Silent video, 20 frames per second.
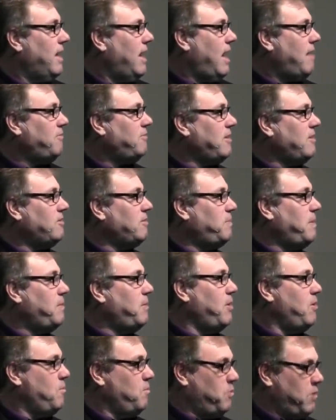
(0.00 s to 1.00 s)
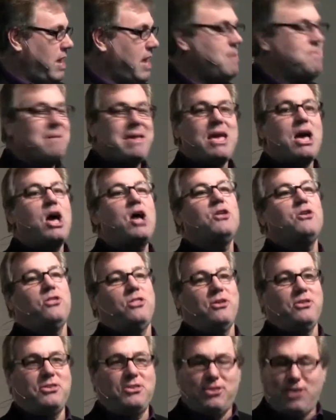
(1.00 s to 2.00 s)
I've seen some people who eat me under
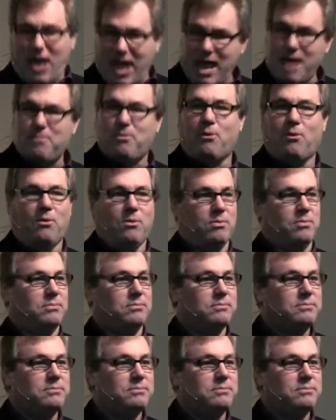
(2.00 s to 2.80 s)
the table.